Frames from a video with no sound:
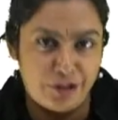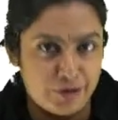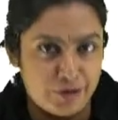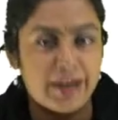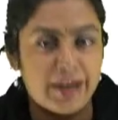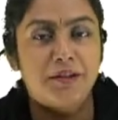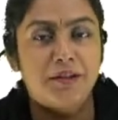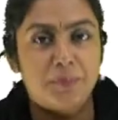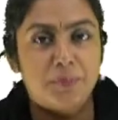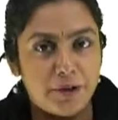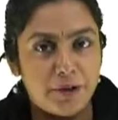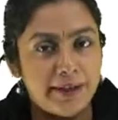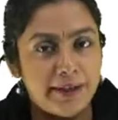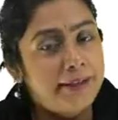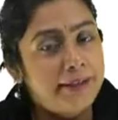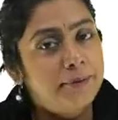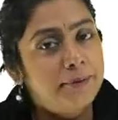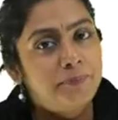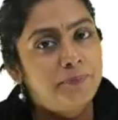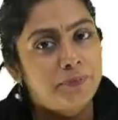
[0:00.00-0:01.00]
You get the
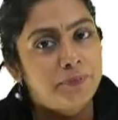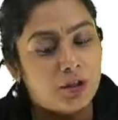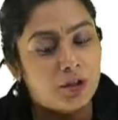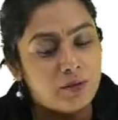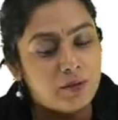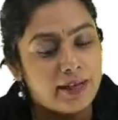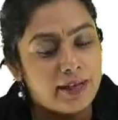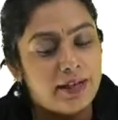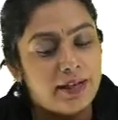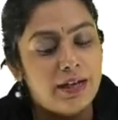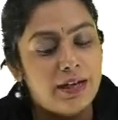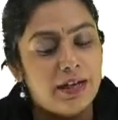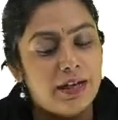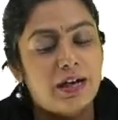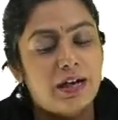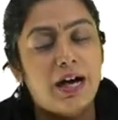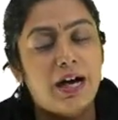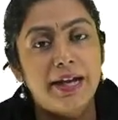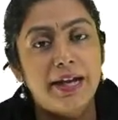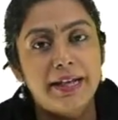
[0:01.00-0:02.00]
point? Okay.
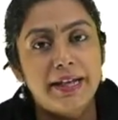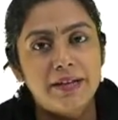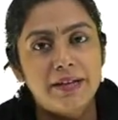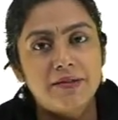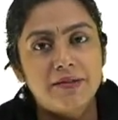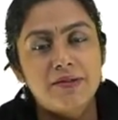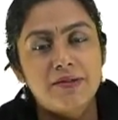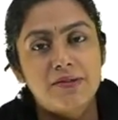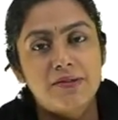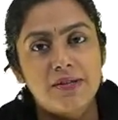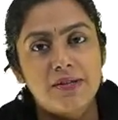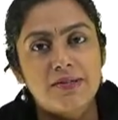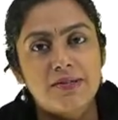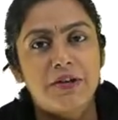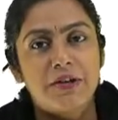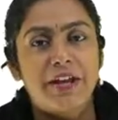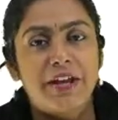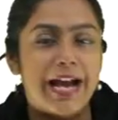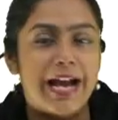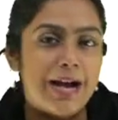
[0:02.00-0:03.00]
A hiatus is
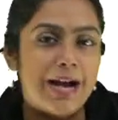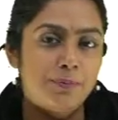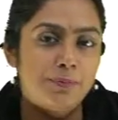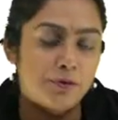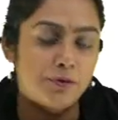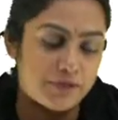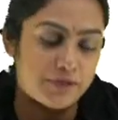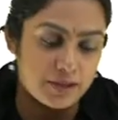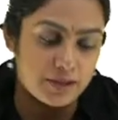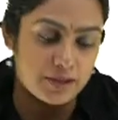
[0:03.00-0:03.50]
a gap of